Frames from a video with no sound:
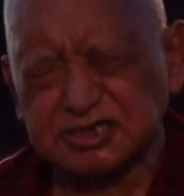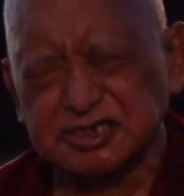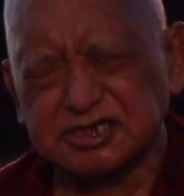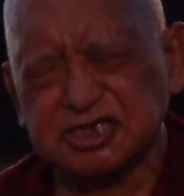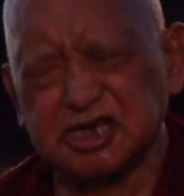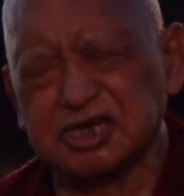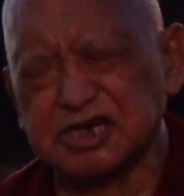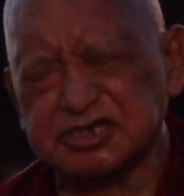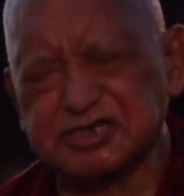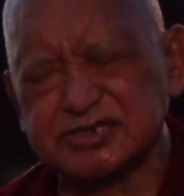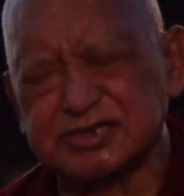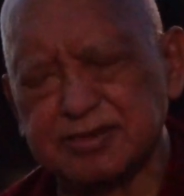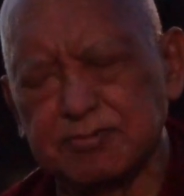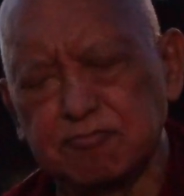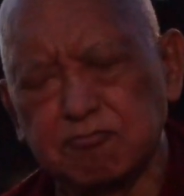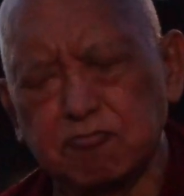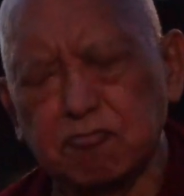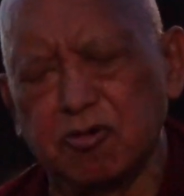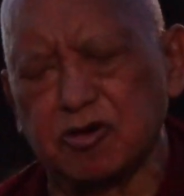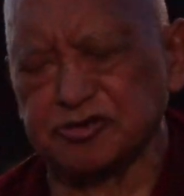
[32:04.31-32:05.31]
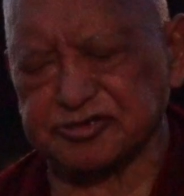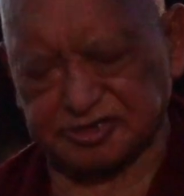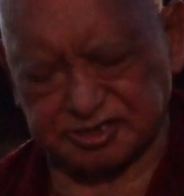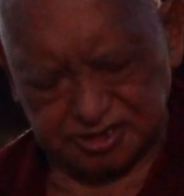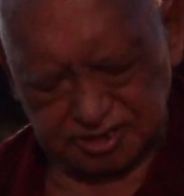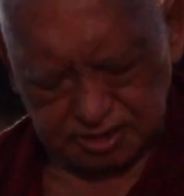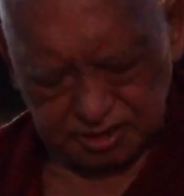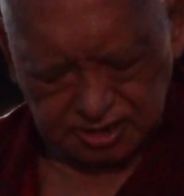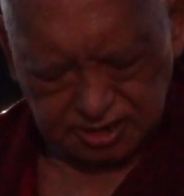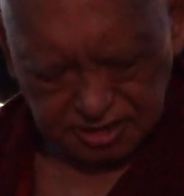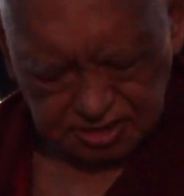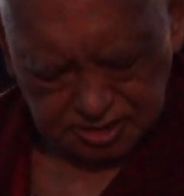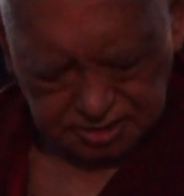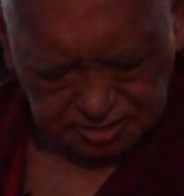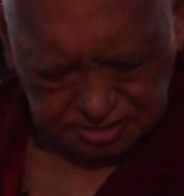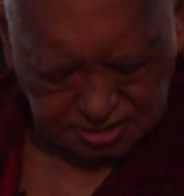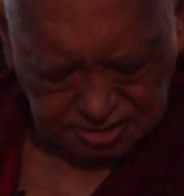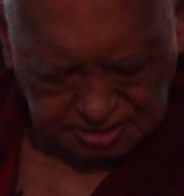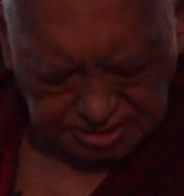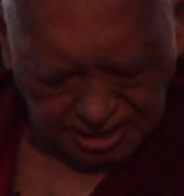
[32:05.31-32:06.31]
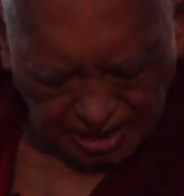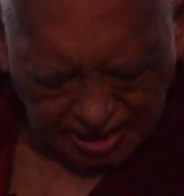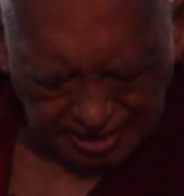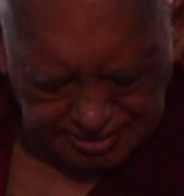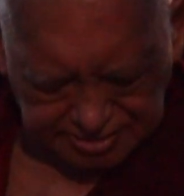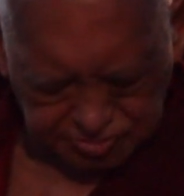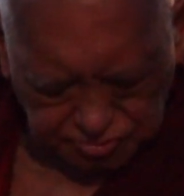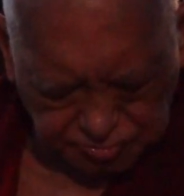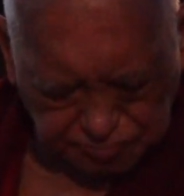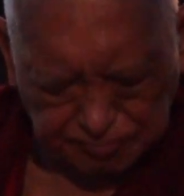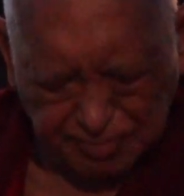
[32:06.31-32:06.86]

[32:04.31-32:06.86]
cherish the most this ant who